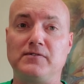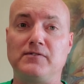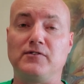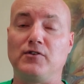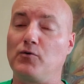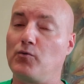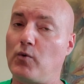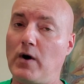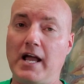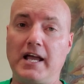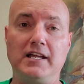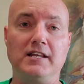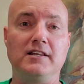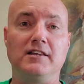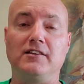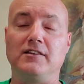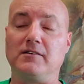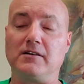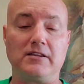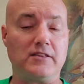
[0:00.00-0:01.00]
They're
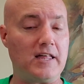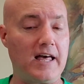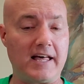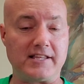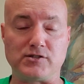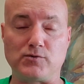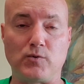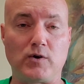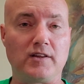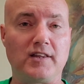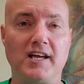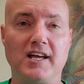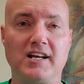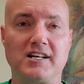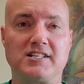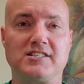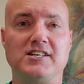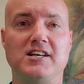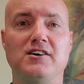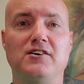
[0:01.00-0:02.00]
waiting. That's where they
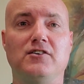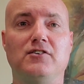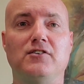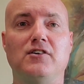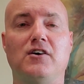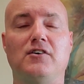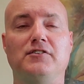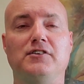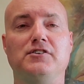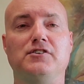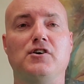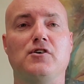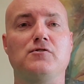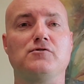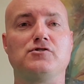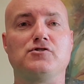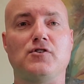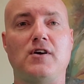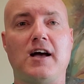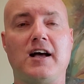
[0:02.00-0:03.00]
excel, on the
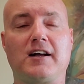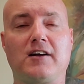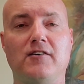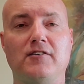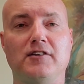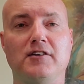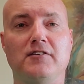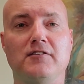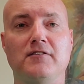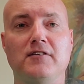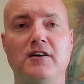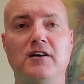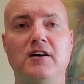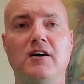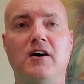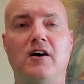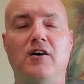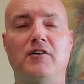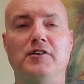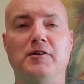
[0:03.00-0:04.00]
dirt track, on
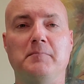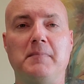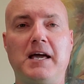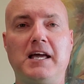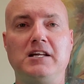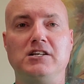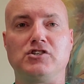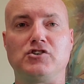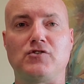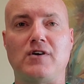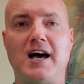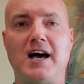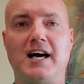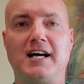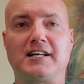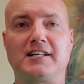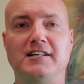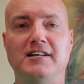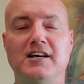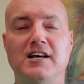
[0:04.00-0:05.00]
the main
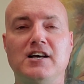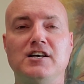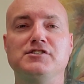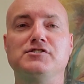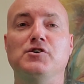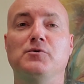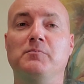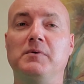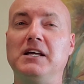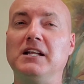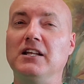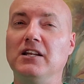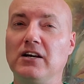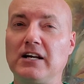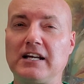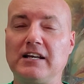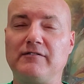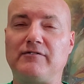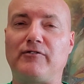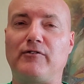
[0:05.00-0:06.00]
track. So be
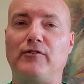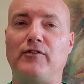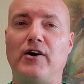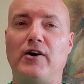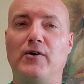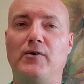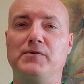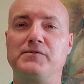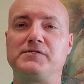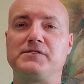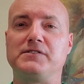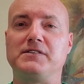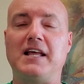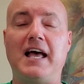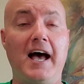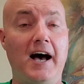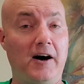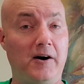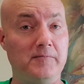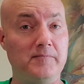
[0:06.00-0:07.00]
looking for those.
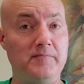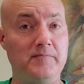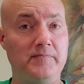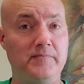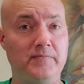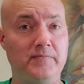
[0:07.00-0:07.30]
Now,